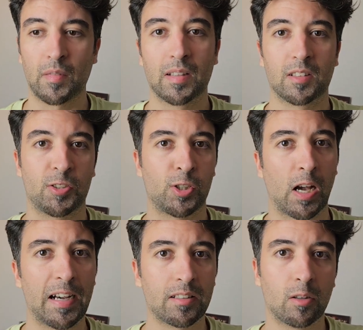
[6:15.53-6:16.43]

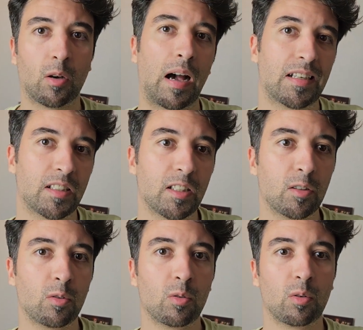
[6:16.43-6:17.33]
Shido
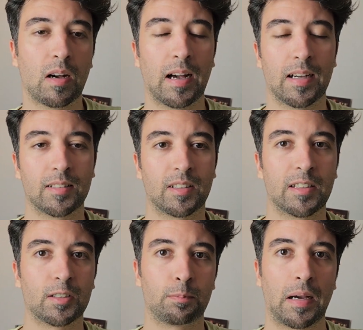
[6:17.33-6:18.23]
Aiel and
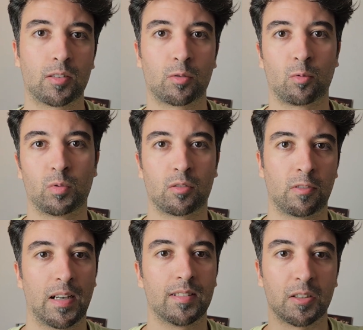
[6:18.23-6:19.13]
his battle with
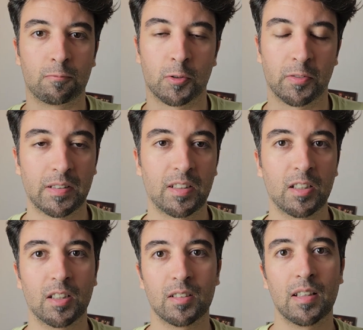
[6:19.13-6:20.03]
Rand in
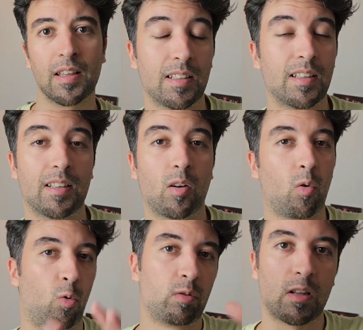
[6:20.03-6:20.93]
Rhuridian,
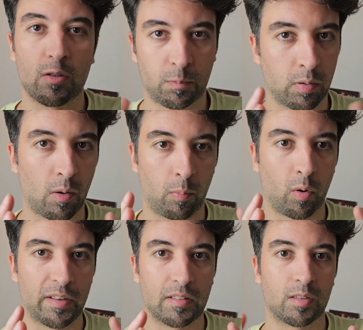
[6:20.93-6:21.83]
all those plot
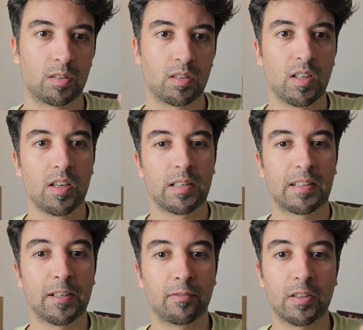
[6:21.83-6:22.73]
points
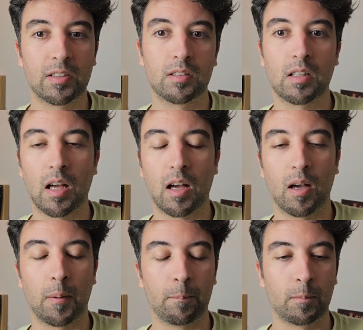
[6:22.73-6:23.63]
giving
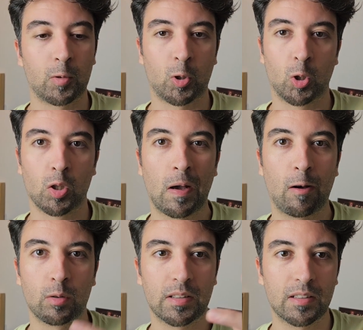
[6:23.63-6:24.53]

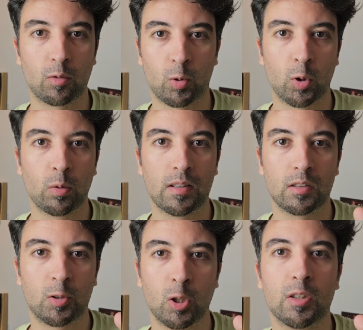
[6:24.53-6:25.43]

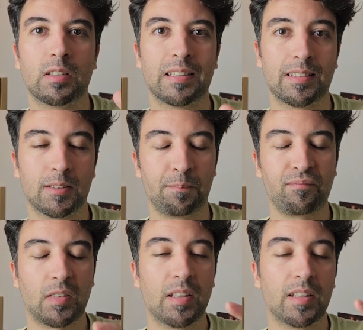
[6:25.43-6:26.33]
Culloden
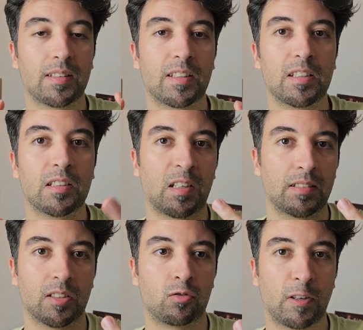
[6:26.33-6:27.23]
the kind
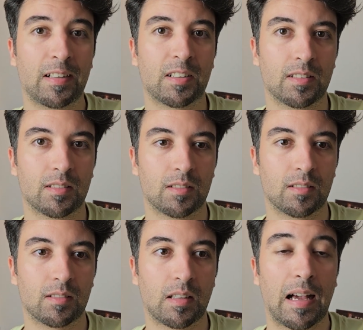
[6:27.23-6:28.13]
of dragon
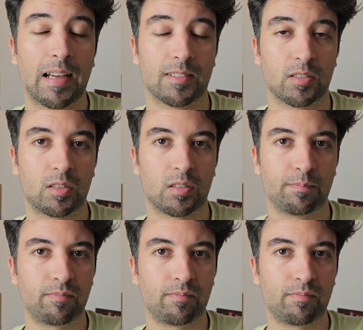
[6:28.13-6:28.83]
hands.